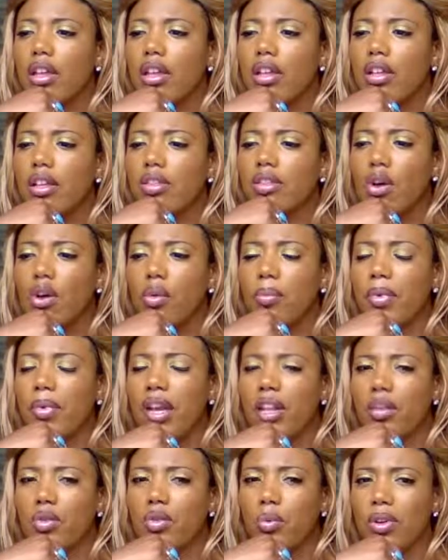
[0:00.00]

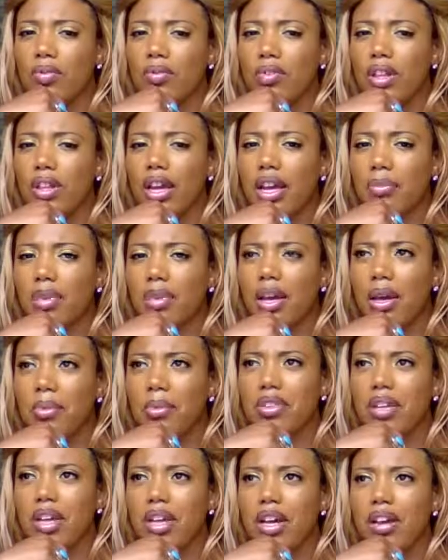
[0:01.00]
soulmate, twin flame type
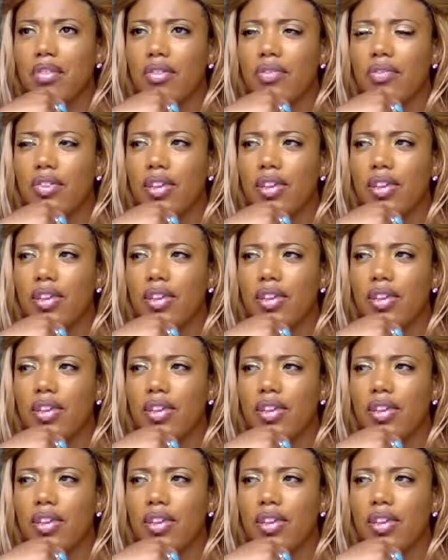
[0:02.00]
stuff.